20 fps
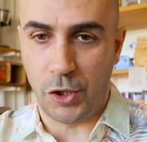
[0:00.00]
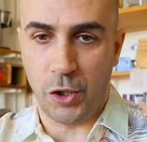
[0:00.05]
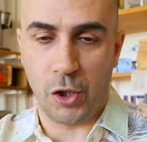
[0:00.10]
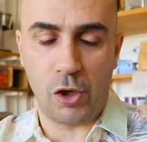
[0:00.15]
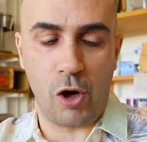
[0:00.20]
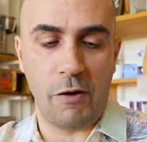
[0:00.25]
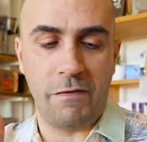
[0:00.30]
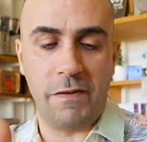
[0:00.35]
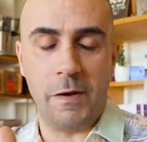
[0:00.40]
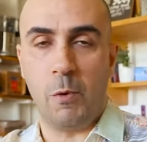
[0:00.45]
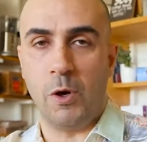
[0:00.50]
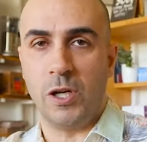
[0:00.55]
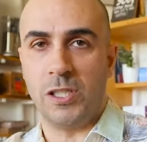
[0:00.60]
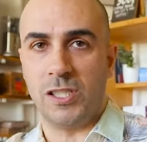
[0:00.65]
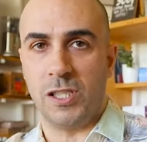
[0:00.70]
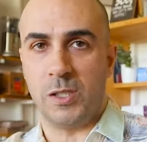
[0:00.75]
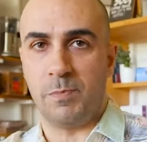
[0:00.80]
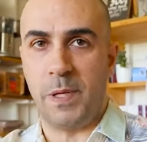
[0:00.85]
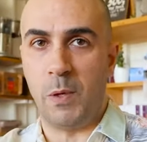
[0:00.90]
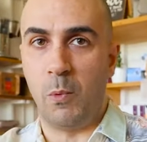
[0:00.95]
Your coffee won't
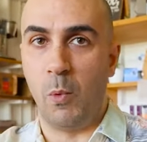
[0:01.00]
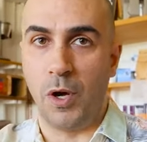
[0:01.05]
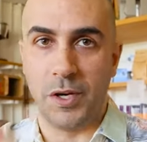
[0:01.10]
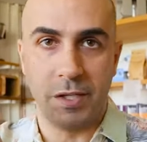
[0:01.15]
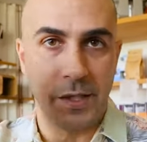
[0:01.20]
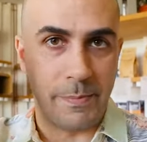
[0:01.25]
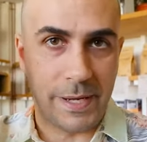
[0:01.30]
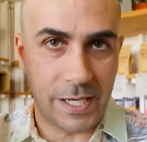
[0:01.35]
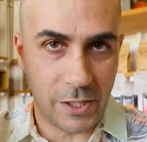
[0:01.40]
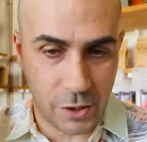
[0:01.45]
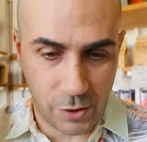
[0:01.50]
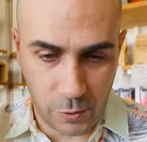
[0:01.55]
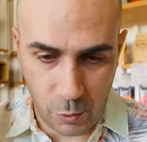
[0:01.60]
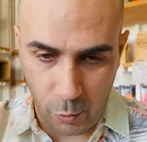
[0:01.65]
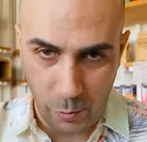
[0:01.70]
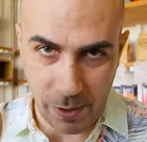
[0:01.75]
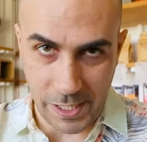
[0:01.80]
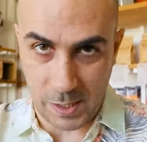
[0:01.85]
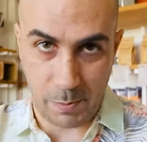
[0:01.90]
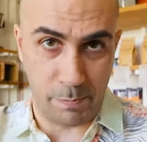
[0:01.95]
just be
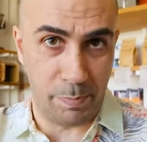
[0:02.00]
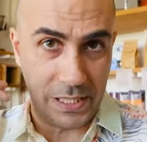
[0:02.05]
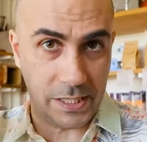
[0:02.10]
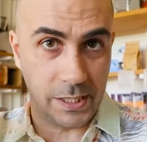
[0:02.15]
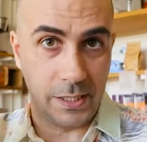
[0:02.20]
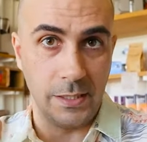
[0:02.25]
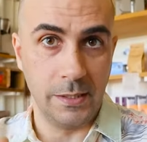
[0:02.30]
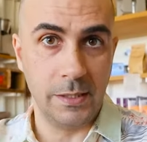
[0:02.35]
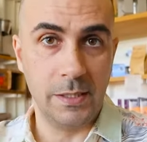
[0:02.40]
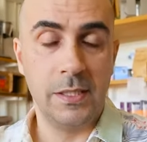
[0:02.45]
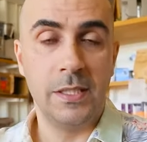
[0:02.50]
one-dimensional, it's bitter.